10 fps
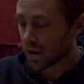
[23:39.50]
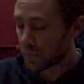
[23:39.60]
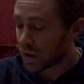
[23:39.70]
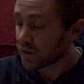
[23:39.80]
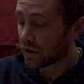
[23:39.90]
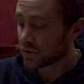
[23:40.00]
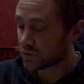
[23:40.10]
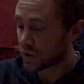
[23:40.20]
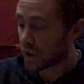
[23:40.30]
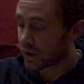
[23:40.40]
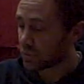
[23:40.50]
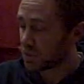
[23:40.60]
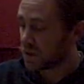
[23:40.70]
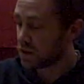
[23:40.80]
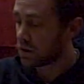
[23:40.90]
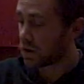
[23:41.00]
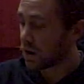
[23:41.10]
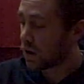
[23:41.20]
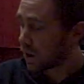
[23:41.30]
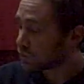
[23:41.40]
Many of us, like the bee,
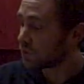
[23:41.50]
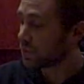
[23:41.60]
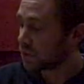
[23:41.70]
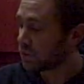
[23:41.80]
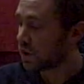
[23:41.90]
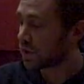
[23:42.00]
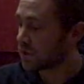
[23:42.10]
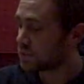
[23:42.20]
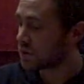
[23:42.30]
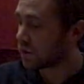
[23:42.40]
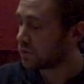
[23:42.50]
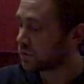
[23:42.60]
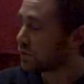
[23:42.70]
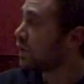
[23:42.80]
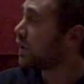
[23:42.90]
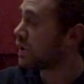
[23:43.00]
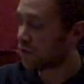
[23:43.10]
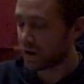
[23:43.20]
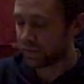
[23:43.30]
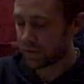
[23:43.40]
are ultimately working themselves into an early
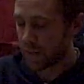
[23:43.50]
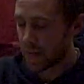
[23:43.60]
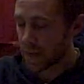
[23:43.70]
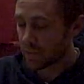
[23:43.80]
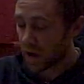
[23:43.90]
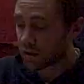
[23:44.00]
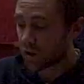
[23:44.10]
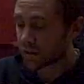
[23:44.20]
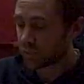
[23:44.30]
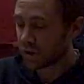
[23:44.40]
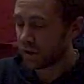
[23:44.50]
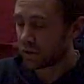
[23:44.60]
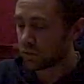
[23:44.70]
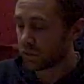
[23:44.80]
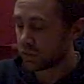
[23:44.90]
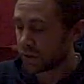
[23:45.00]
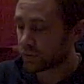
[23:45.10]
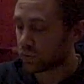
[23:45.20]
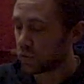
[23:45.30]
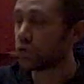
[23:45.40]
grave, but unlike the bee, with
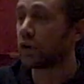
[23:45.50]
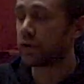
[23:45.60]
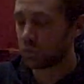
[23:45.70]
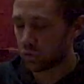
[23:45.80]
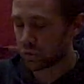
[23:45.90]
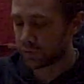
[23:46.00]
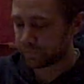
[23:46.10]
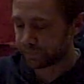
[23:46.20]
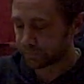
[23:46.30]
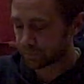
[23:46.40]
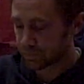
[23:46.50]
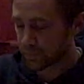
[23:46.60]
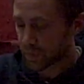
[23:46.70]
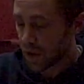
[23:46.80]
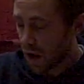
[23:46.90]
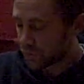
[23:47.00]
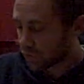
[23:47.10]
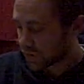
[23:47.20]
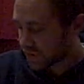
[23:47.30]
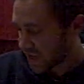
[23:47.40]
little or no reward. I
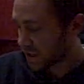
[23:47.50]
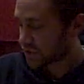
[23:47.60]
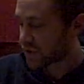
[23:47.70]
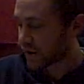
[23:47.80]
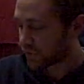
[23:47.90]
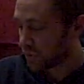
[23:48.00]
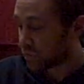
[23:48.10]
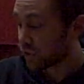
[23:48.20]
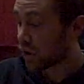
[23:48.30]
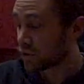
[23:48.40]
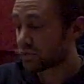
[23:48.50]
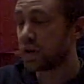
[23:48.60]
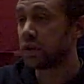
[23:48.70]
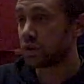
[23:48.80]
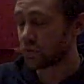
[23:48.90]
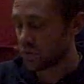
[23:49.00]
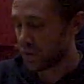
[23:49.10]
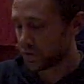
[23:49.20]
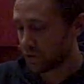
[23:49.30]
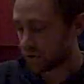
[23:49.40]
took this extract from a book I was reading during
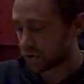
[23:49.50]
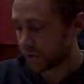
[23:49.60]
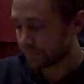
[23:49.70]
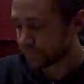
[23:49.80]
my solitary.